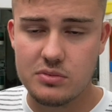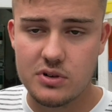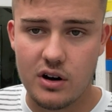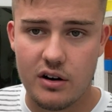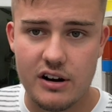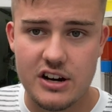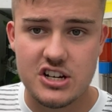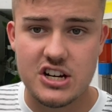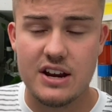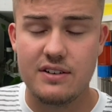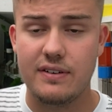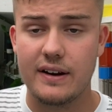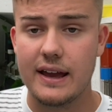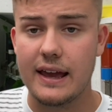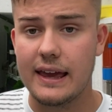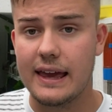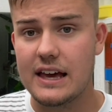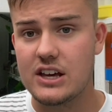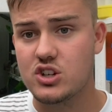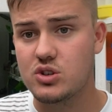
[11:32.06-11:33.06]
Norwich if I
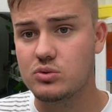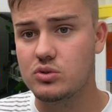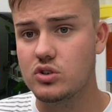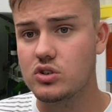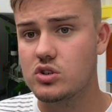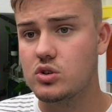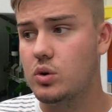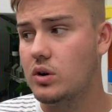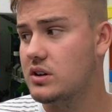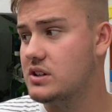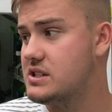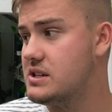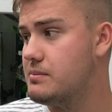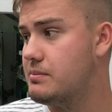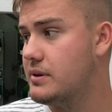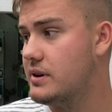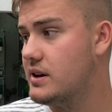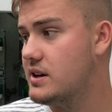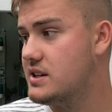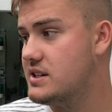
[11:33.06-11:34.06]
can get some good quality
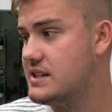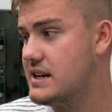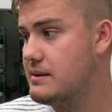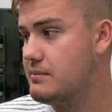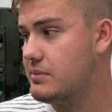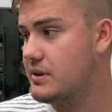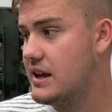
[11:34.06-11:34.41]
birds in,